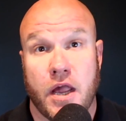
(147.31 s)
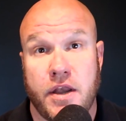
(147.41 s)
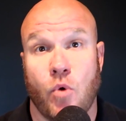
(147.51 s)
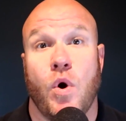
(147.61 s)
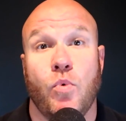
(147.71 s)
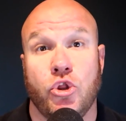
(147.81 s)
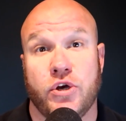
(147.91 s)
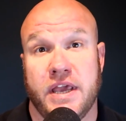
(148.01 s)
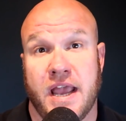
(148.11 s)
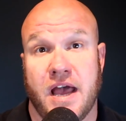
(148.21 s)
Now, what we're
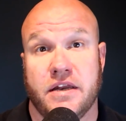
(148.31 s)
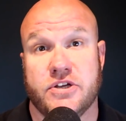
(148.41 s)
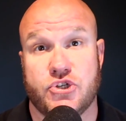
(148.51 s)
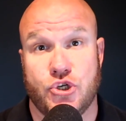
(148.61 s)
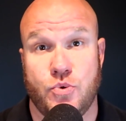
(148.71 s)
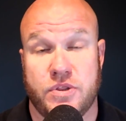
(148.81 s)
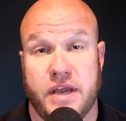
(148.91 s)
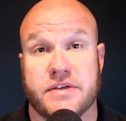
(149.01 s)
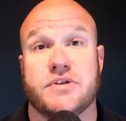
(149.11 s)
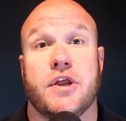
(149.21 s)
looking at is two
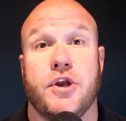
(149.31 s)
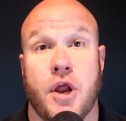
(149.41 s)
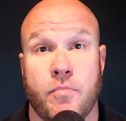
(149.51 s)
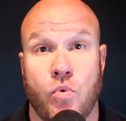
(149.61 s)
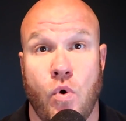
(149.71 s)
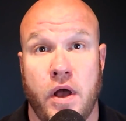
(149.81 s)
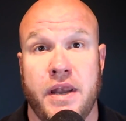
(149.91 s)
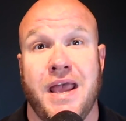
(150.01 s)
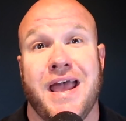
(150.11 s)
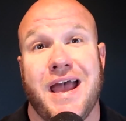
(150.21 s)
things. Number
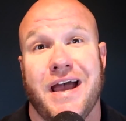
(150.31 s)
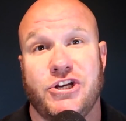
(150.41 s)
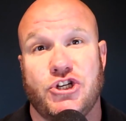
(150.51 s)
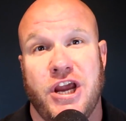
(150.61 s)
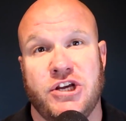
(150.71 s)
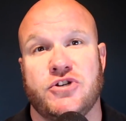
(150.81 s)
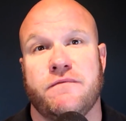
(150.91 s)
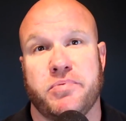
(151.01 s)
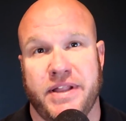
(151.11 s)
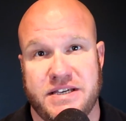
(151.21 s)
one, a change
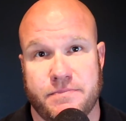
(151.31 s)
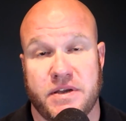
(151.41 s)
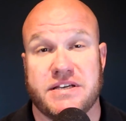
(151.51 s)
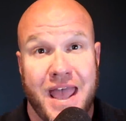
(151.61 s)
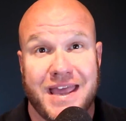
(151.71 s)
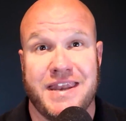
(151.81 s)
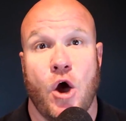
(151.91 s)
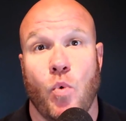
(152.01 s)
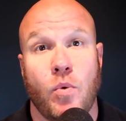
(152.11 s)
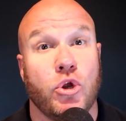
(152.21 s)
of placement.
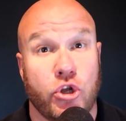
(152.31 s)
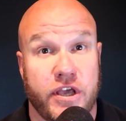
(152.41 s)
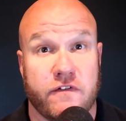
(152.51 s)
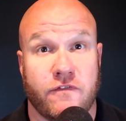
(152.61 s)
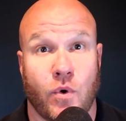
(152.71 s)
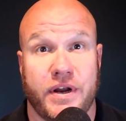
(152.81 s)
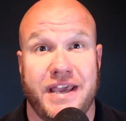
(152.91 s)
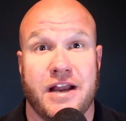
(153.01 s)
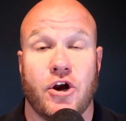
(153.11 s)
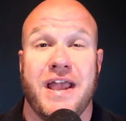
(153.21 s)
Now, what we're looking for
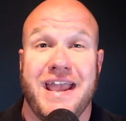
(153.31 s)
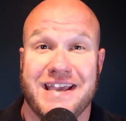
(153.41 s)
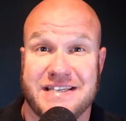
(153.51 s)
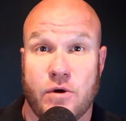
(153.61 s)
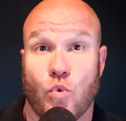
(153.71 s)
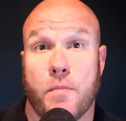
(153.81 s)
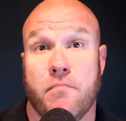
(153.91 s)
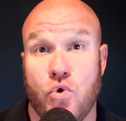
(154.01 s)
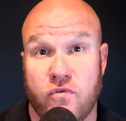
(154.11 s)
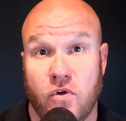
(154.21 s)
here is a
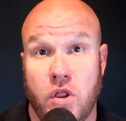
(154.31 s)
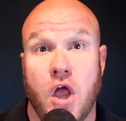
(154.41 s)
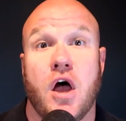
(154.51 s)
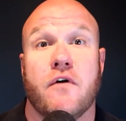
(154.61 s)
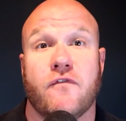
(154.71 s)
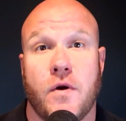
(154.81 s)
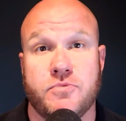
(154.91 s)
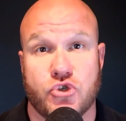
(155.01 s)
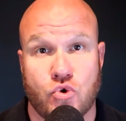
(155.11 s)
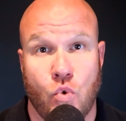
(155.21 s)
removal from
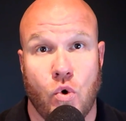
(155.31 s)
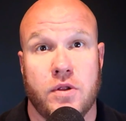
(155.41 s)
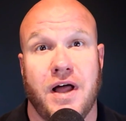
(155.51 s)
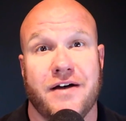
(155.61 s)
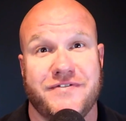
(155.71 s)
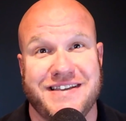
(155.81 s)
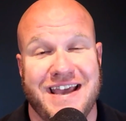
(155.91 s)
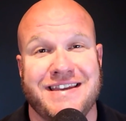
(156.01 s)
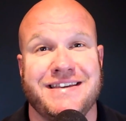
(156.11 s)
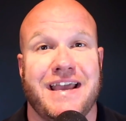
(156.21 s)
school of
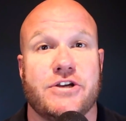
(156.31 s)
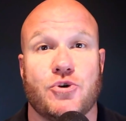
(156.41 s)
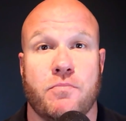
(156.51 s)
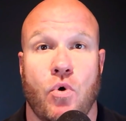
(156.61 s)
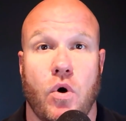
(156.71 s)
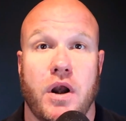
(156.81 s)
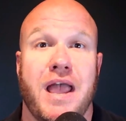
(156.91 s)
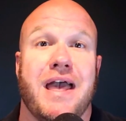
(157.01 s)
10 days or more.